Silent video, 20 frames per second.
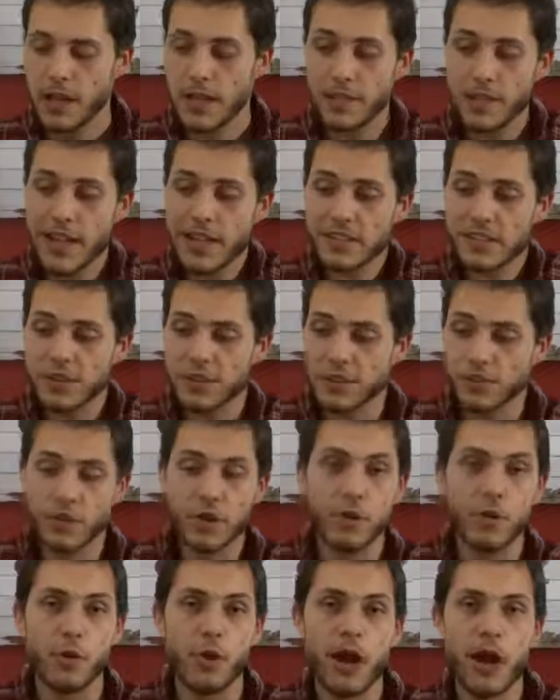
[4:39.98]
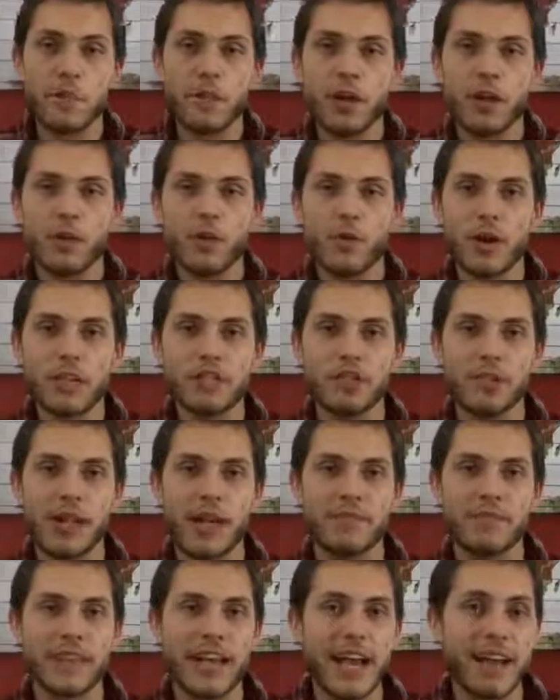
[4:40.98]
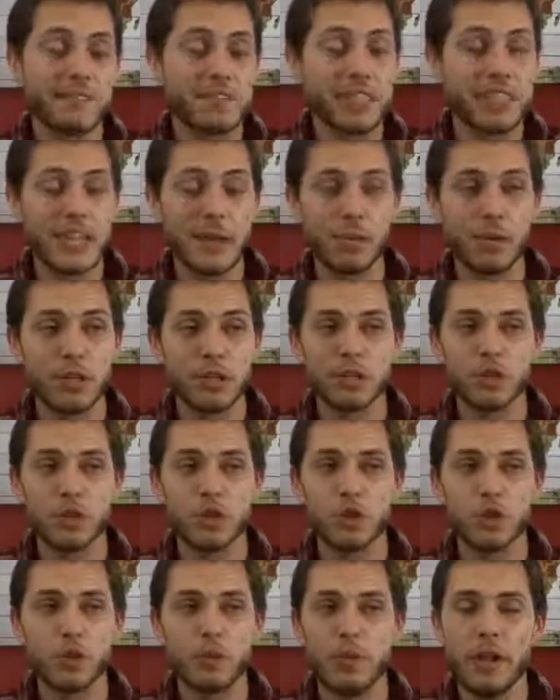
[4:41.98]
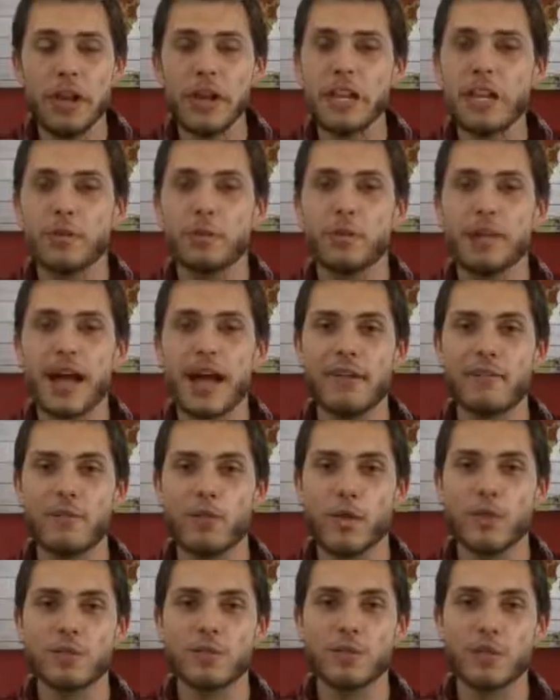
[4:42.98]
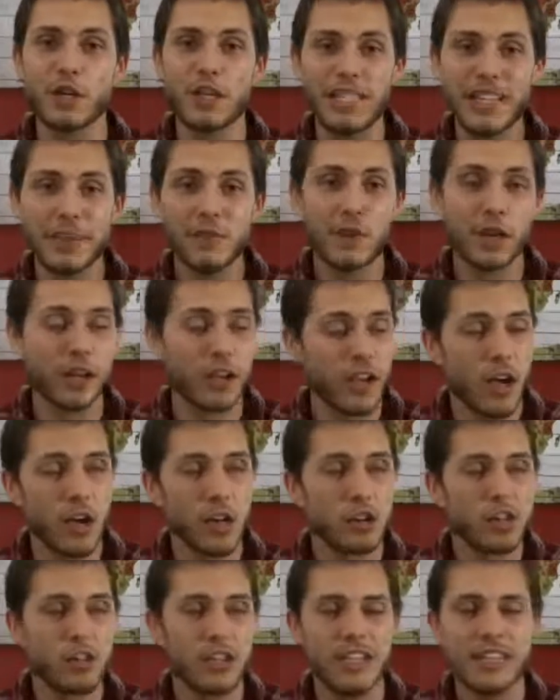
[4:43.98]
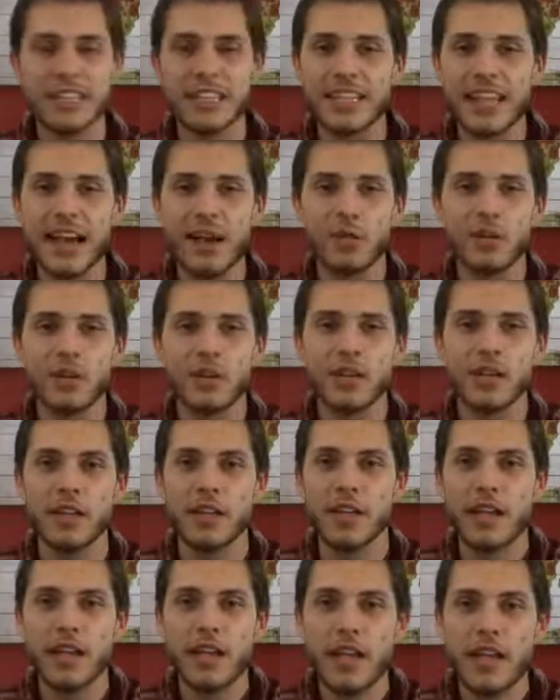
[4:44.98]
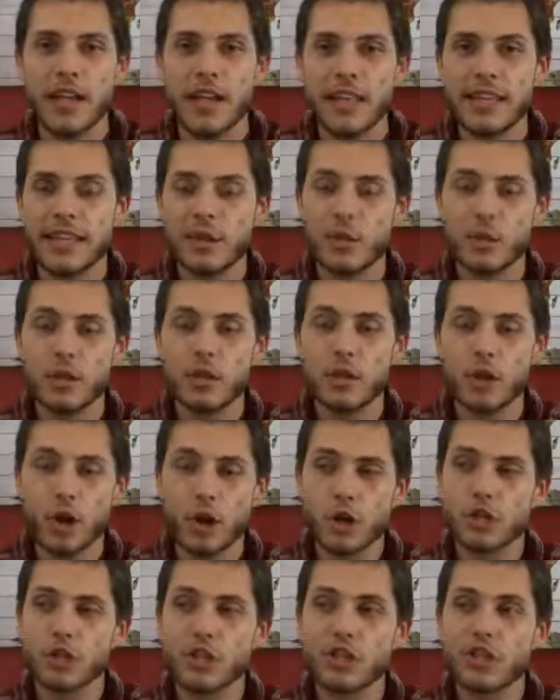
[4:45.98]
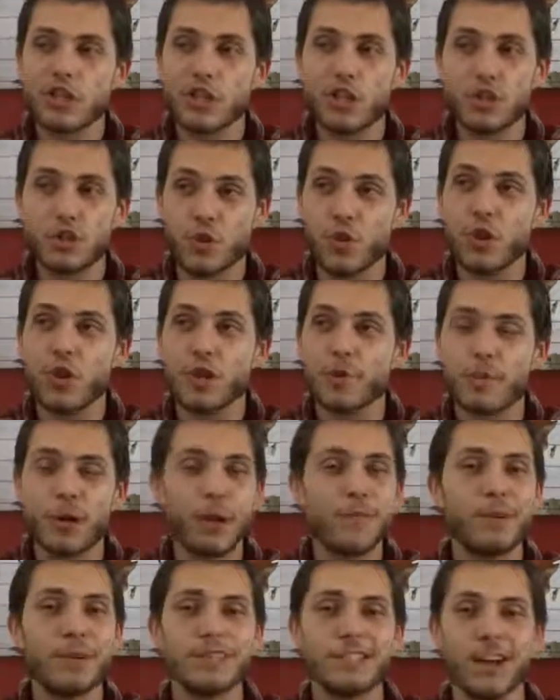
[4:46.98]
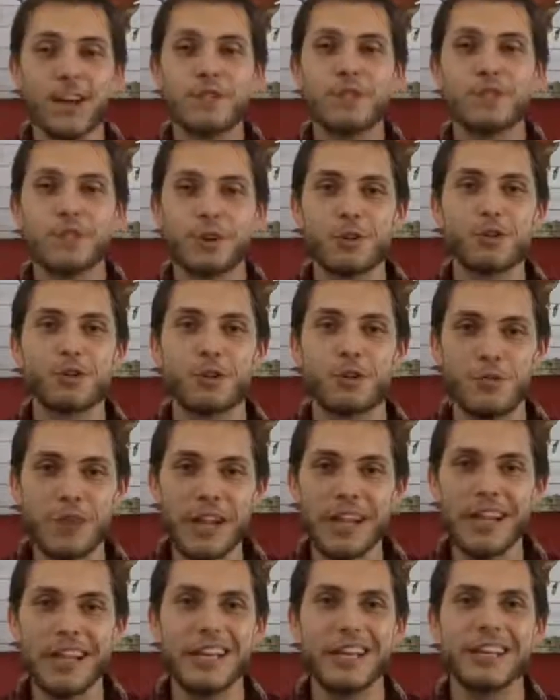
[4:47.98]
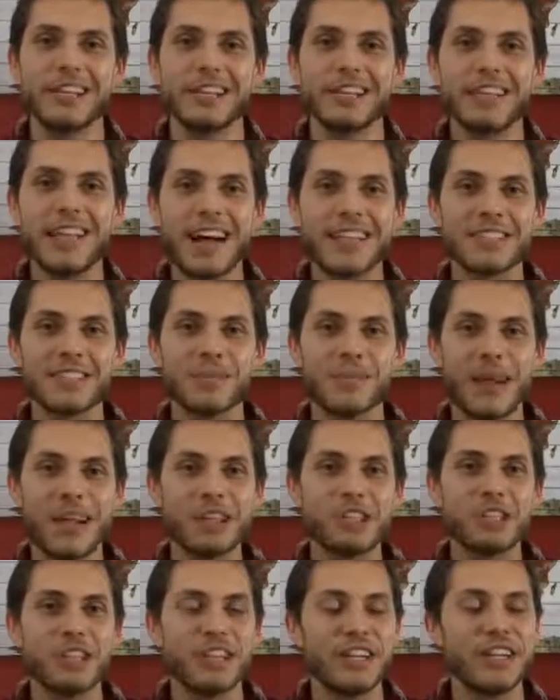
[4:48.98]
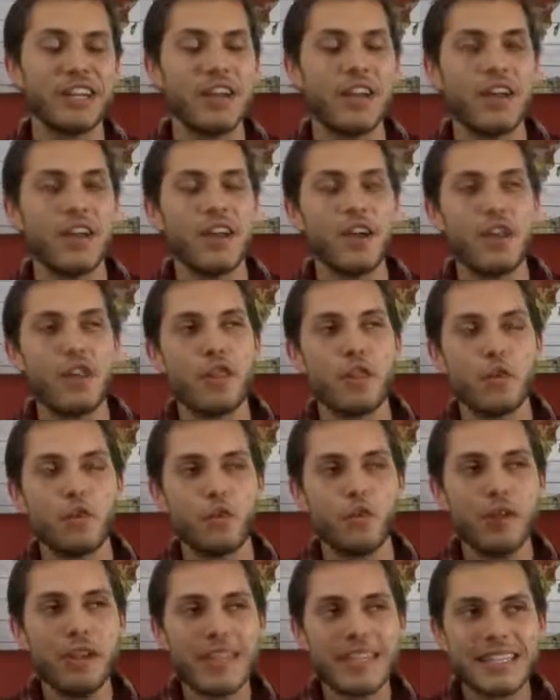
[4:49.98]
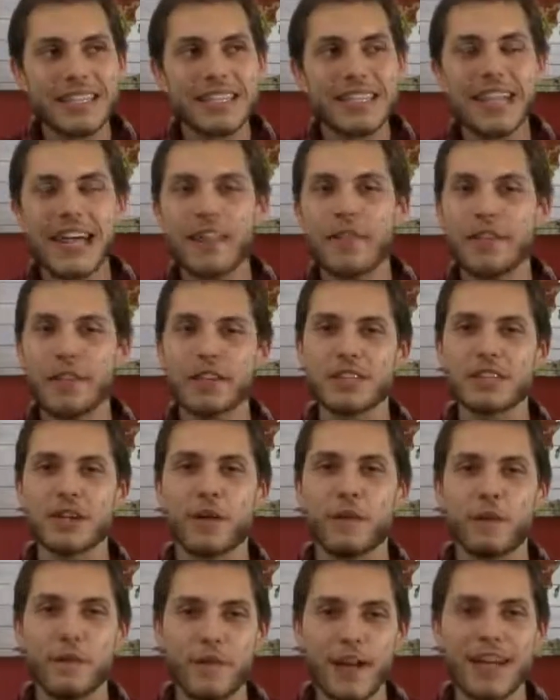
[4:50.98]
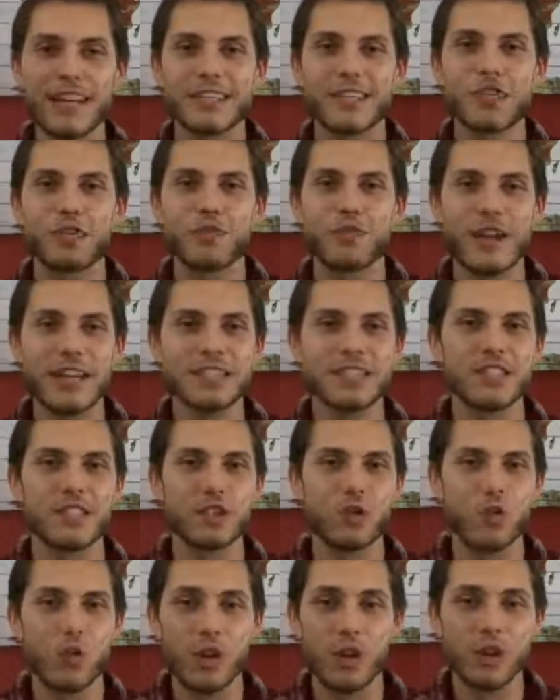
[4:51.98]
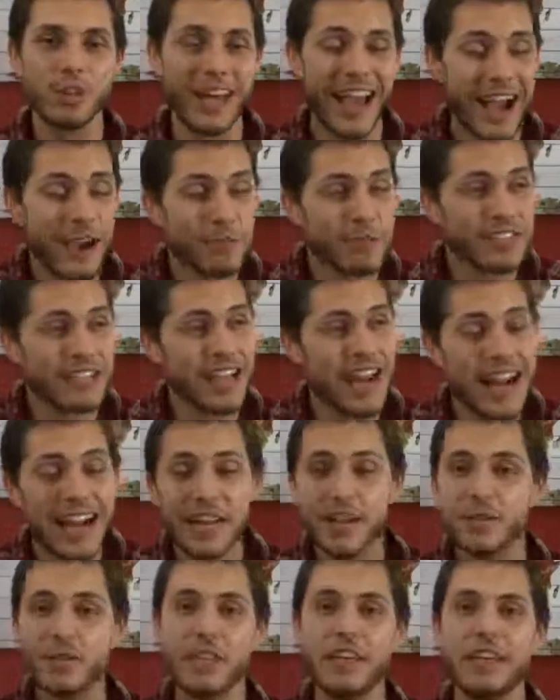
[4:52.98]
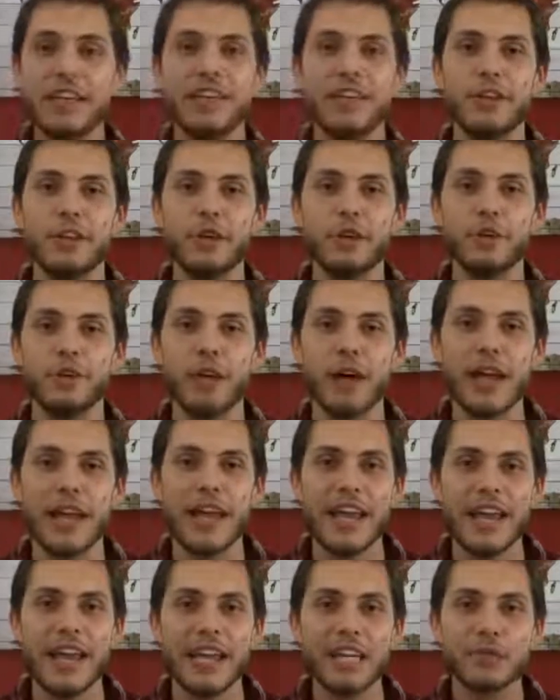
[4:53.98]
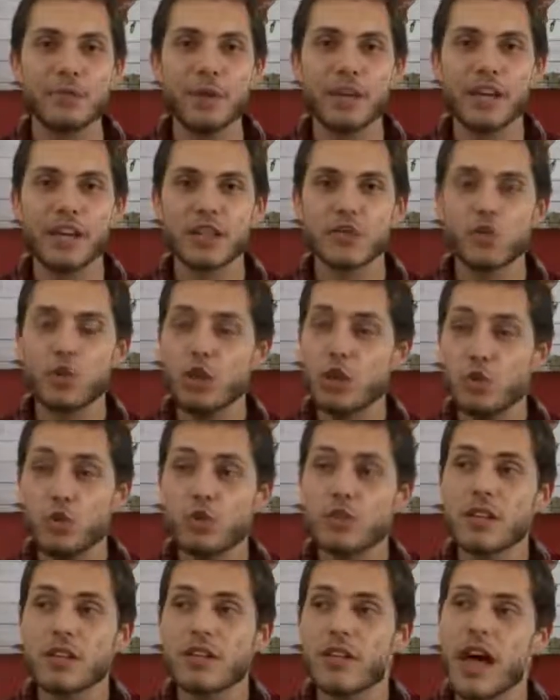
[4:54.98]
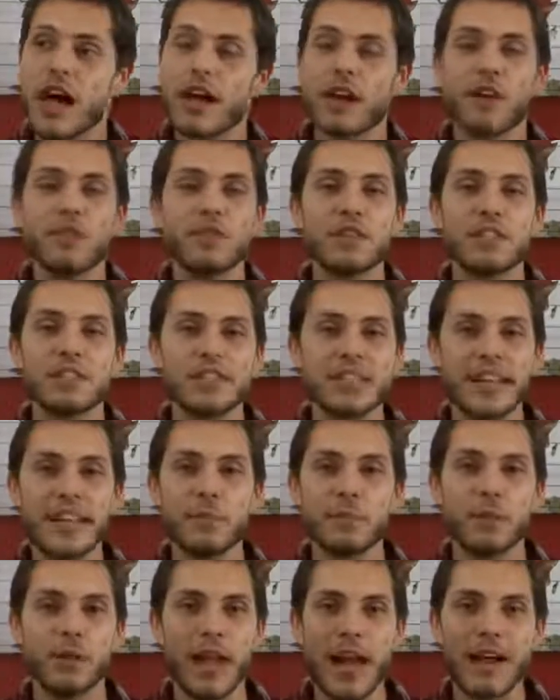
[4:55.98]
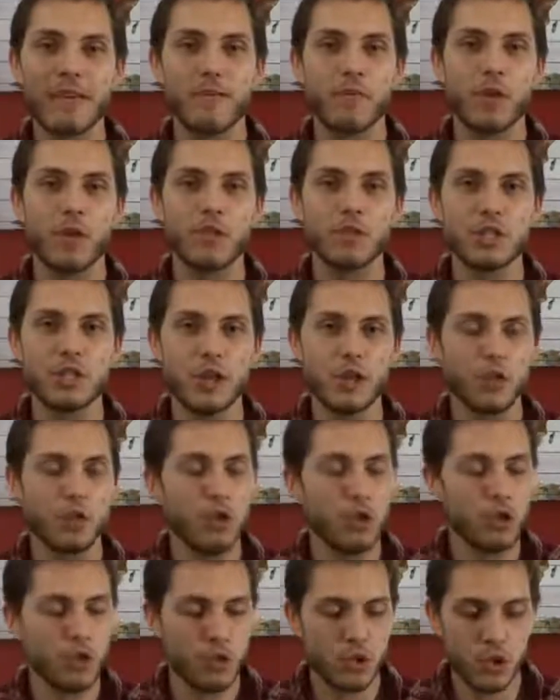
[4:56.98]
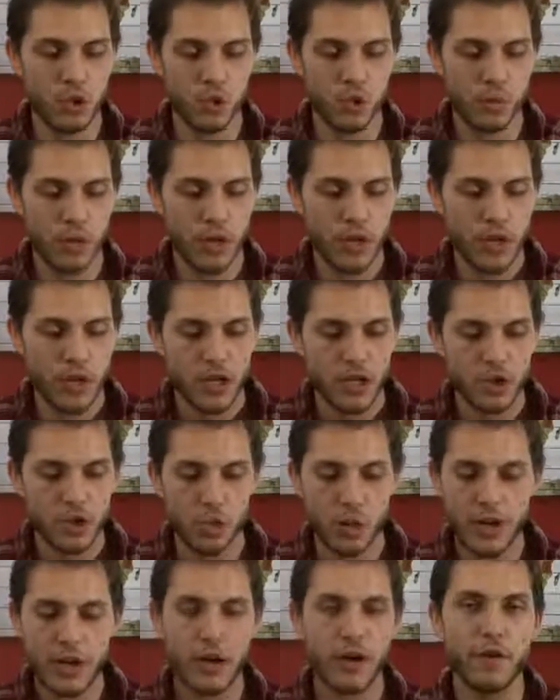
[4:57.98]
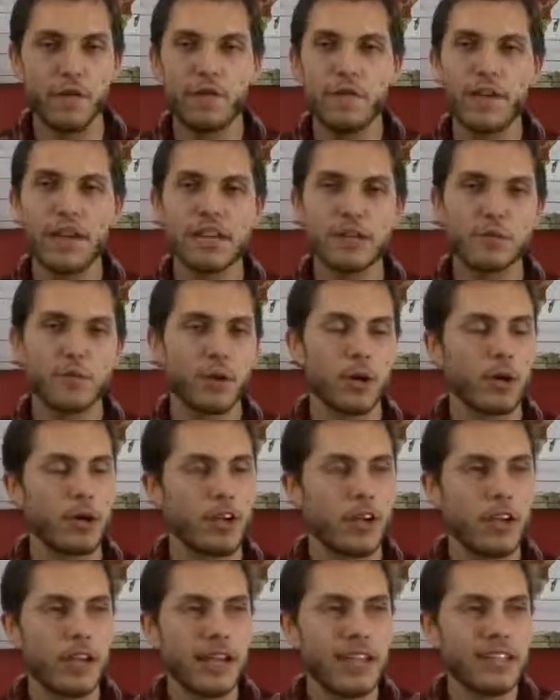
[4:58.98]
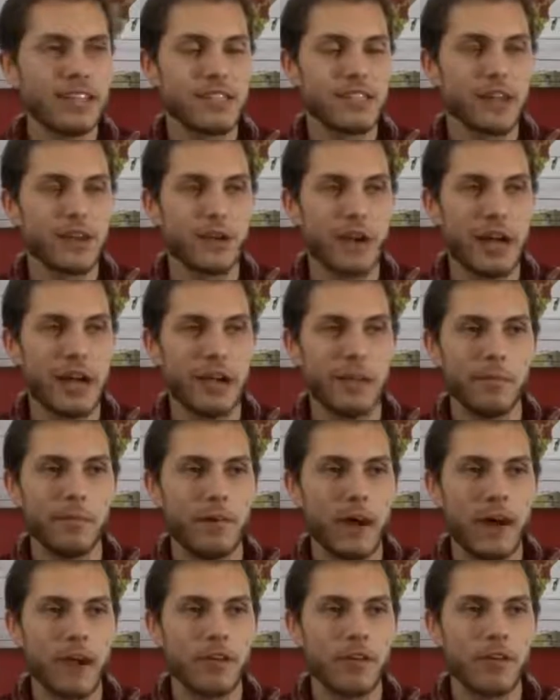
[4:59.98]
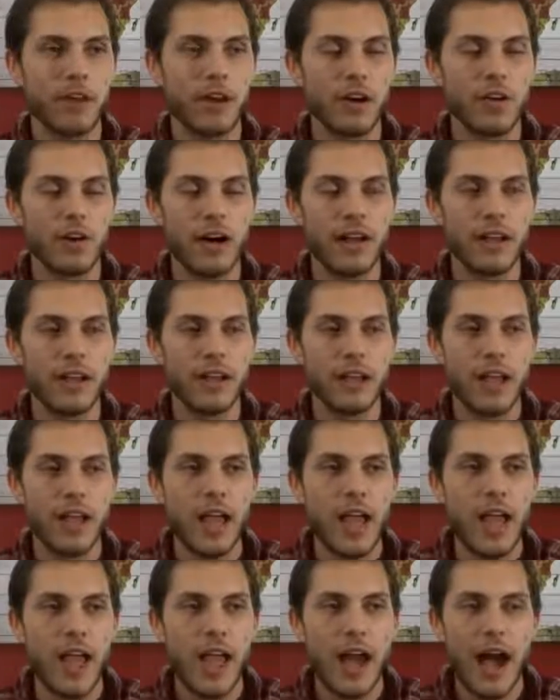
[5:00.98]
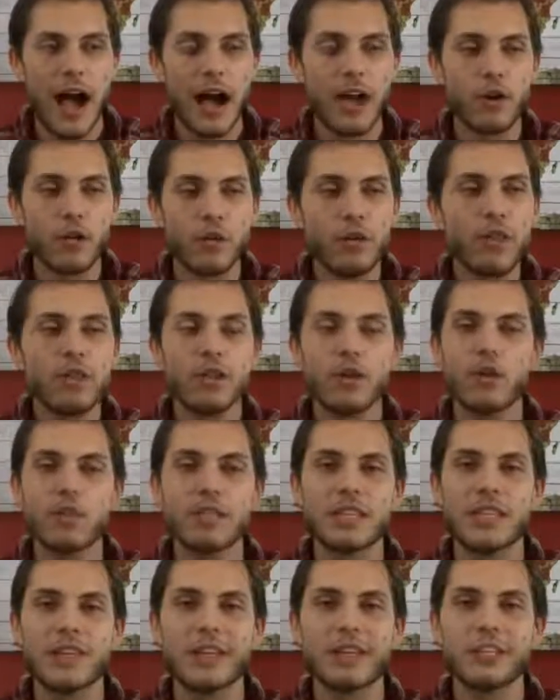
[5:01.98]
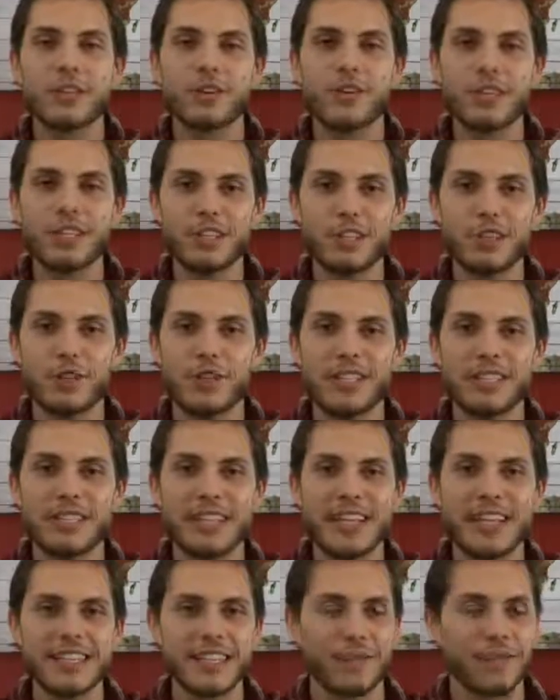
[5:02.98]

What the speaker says: And that's true. I mean, otherwise you'd have to have separate social media platforms for different countries, and that would largely destroy the purpose of social medias. Not to mention, the reason that this affects the rest of the world outside of the EU is because we use a lot of the same platforms, YouTube, Twitter, Facebook, Instagram. I don't know. I don't really know what the kids are into these days.